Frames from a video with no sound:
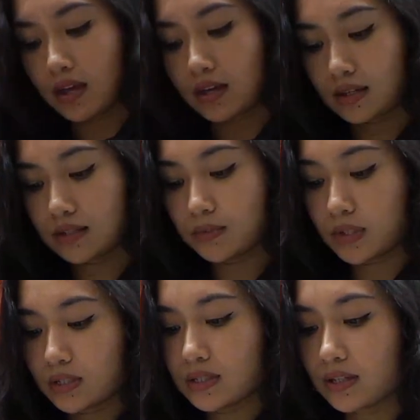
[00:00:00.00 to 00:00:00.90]
And
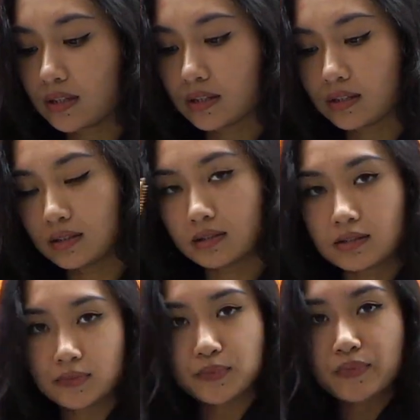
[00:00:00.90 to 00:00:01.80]
going to take the
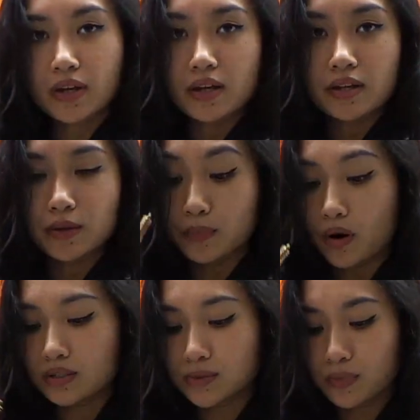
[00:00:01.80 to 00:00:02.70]

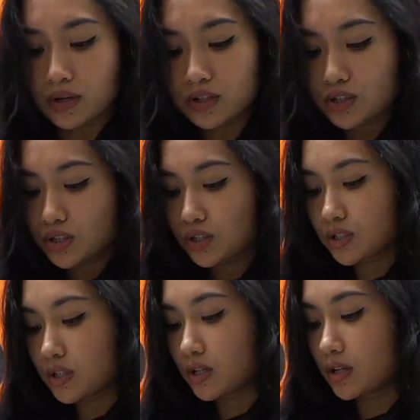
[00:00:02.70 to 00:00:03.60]
bronze brush,